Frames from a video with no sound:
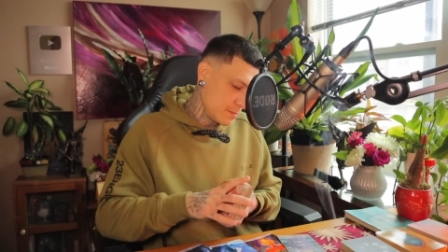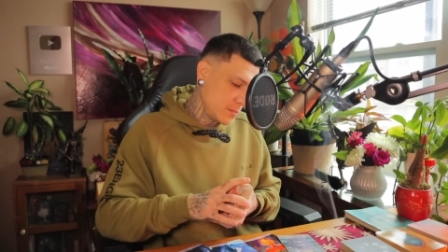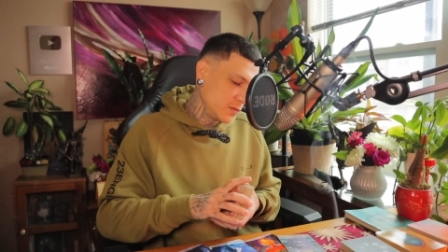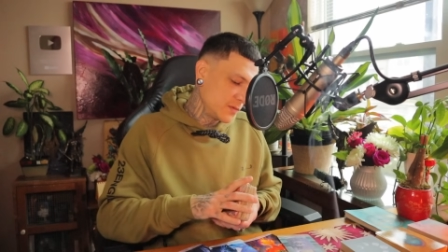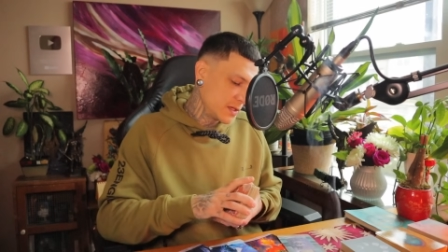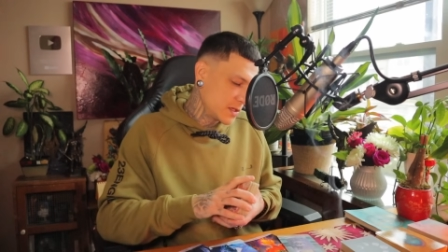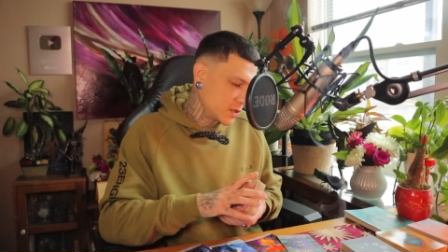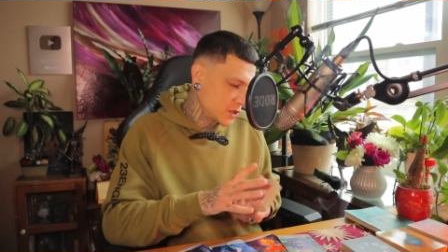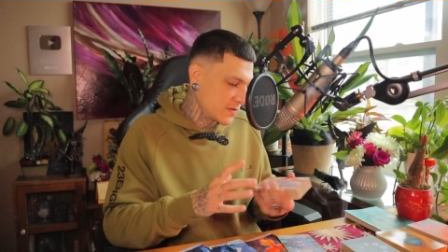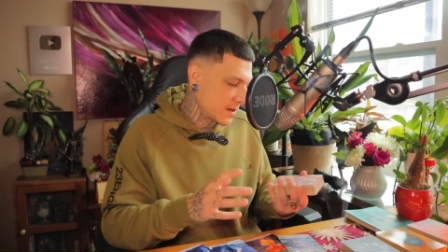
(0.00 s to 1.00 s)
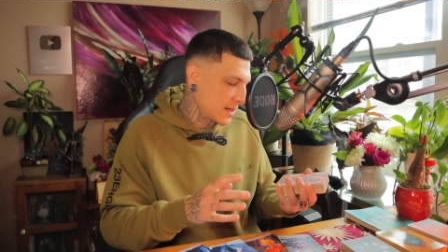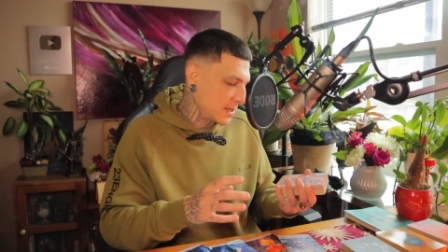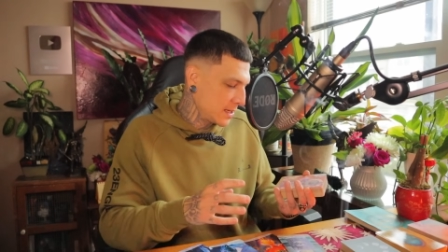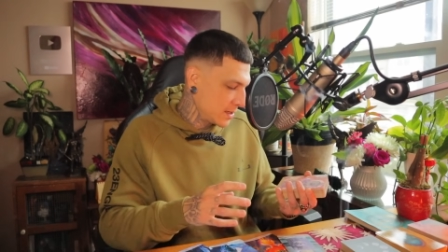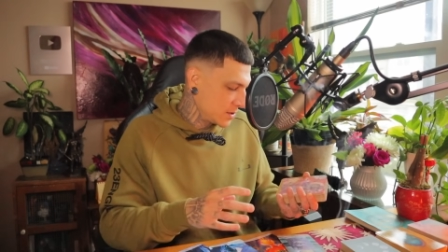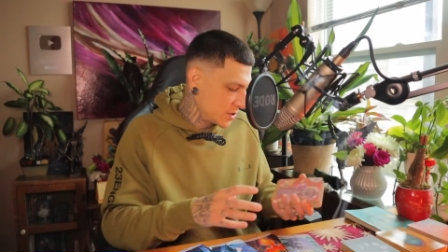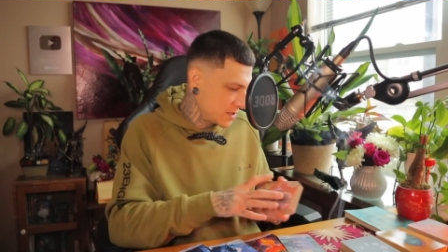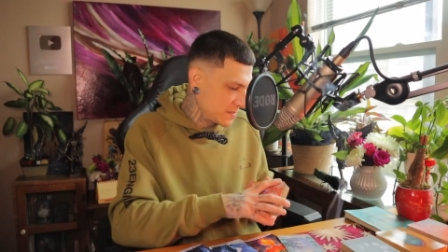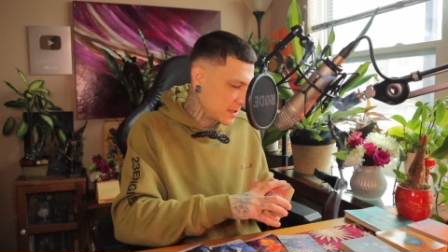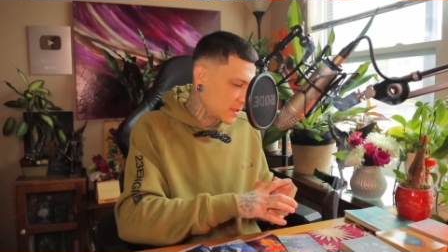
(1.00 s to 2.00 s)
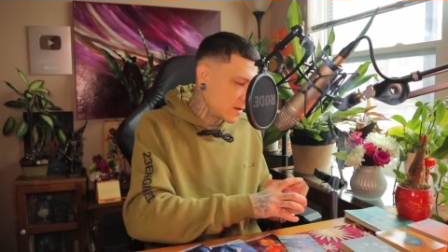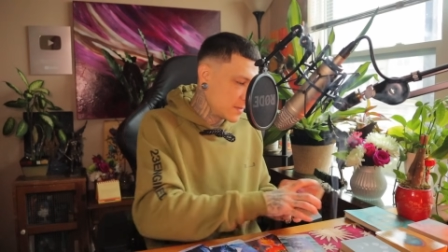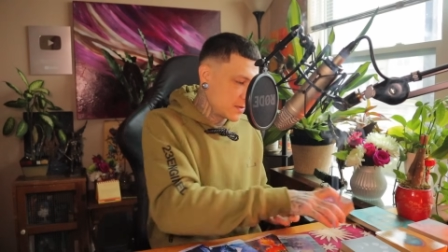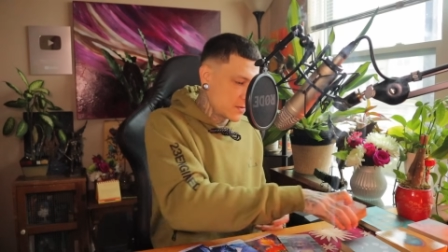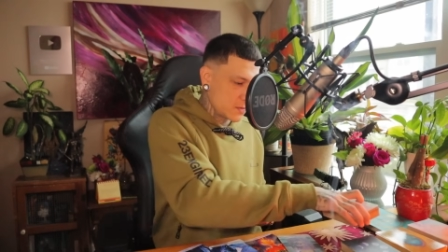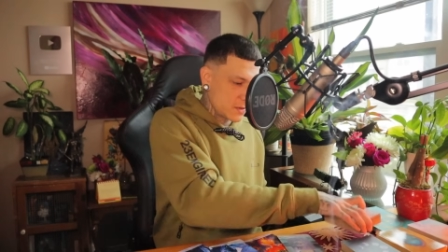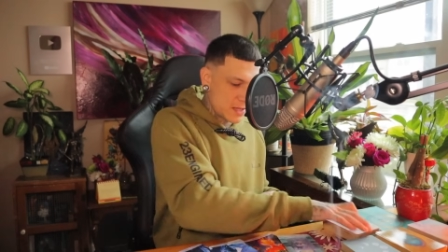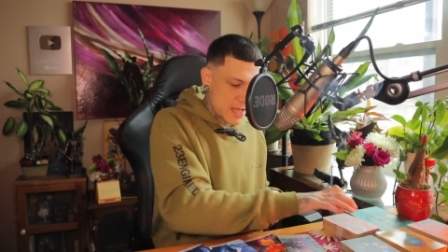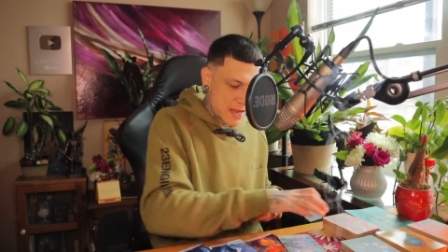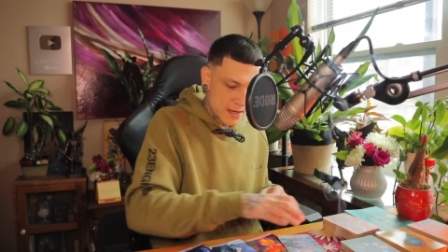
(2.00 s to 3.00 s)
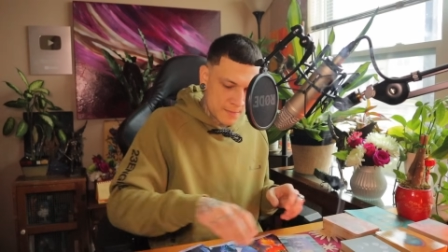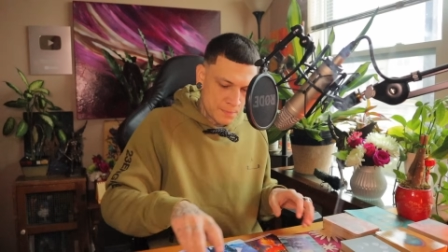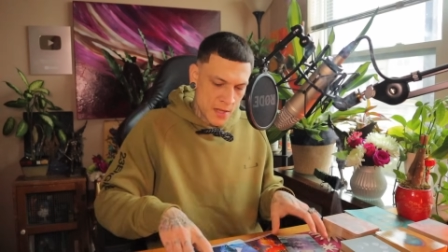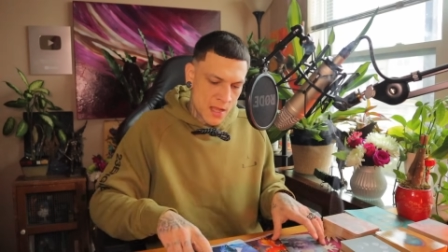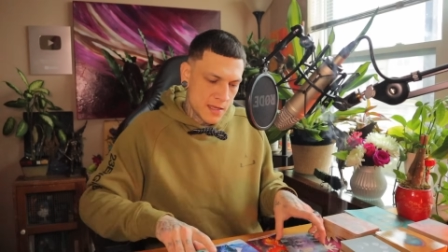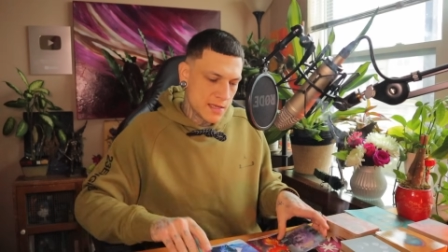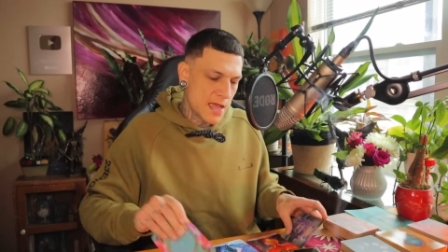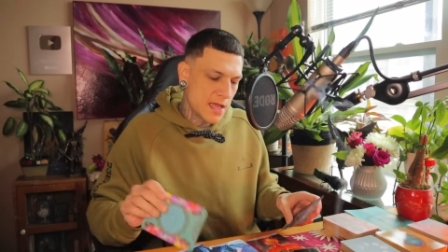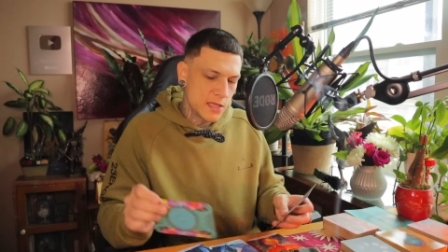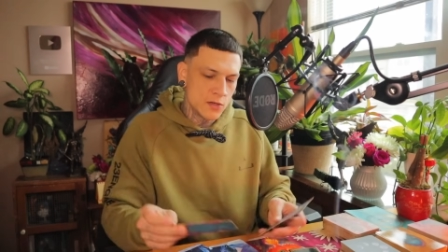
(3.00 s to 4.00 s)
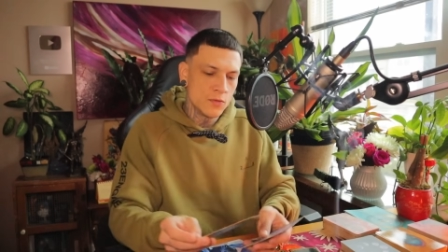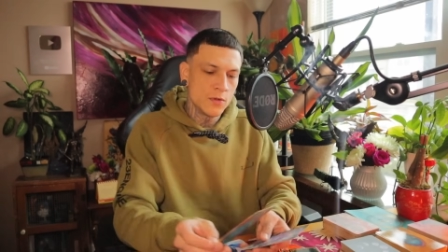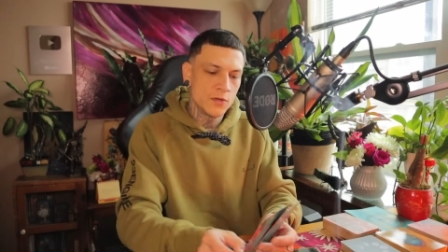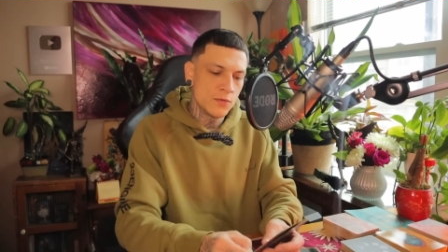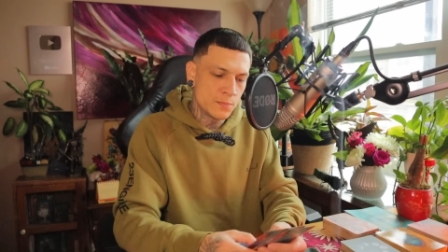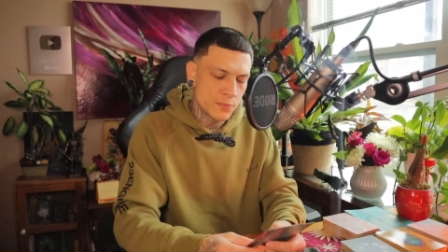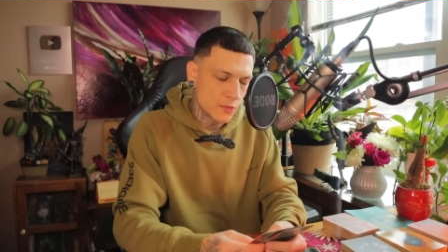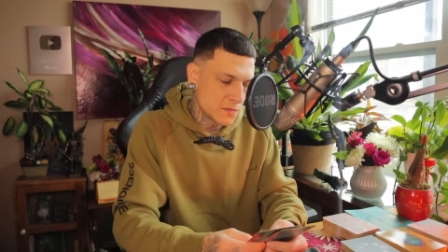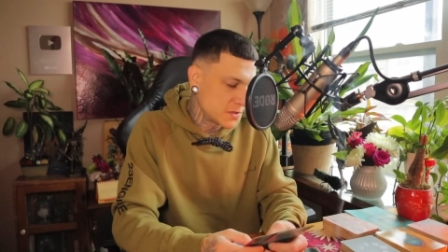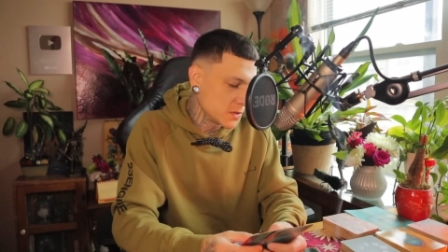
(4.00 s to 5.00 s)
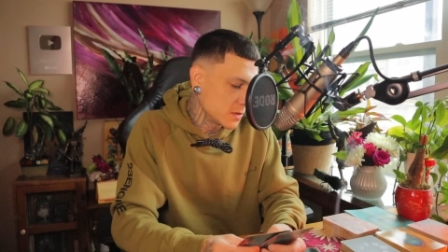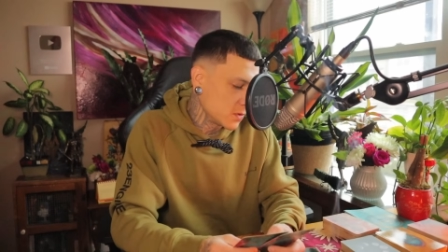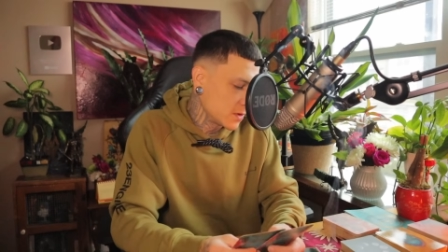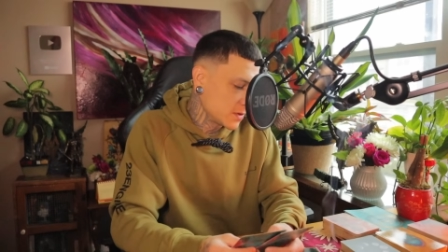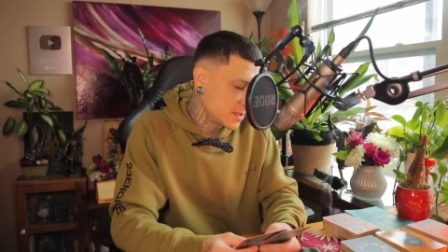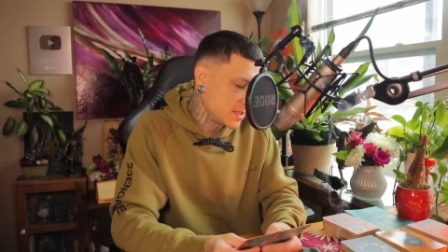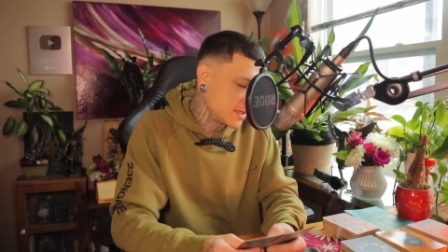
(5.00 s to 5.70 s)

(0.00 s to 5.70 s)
Bhuvaneshwari, she's been coming through a lot. Yeah, you proved your loyalty